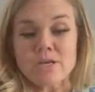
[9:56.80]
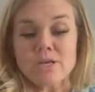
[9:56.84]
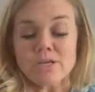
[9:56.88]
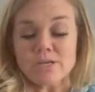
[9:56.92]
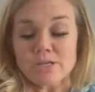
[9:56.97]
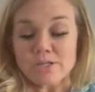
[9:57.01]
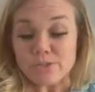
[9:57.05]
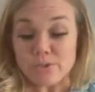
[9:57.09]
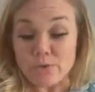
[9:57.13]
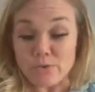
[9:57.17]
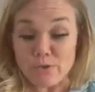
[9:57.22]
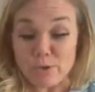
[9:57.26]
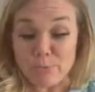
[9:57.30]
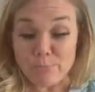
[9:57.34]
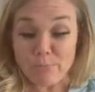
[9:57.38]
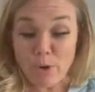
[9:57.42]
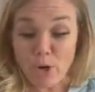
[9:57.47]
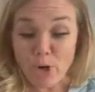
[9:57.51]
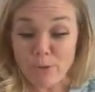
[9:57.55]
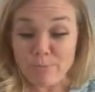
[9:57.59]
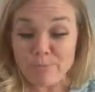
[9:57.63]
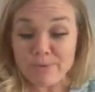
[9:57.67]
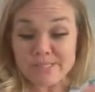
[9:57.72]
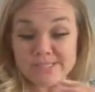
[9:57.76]
So the
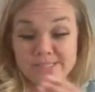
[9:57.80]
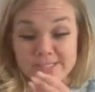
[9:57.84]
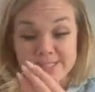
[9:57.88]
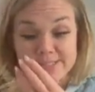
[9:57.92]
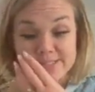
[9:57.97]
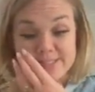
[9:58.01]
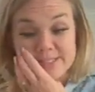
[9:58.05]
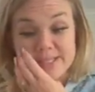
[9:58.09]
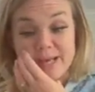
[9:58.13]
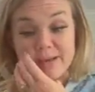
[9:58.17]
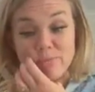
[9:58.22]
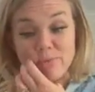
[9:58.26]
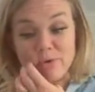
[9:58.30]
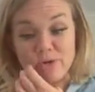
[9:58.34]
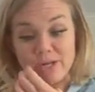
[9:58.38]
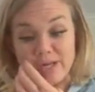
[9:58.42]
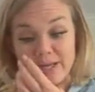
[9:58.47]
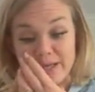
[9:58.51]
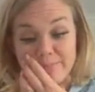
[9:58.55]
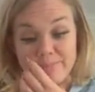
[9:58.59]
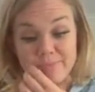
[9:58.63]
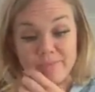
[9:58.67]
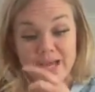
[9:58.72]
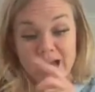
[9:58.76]
purpose and
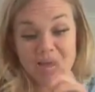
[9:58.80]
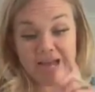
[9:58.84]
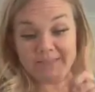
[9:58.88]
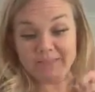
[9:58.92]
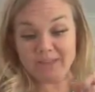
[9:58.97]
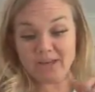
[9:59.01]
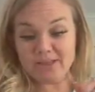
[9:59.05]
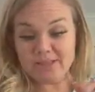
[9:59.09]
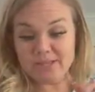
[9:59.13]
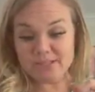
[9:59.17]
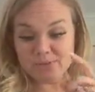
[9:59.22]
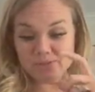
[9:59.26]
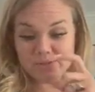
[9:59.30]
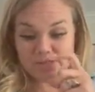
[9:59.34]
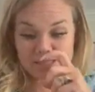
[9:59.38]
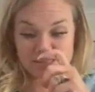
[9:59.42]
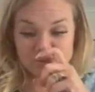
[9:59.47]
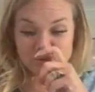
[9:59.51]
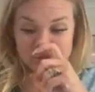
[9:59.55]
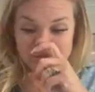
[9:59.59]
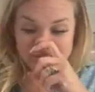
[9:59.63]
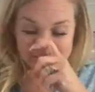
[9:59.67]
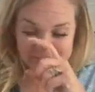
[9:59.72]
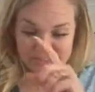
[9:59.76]
summary, I thought this was
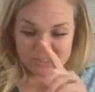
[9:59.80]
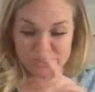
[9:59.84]
interesting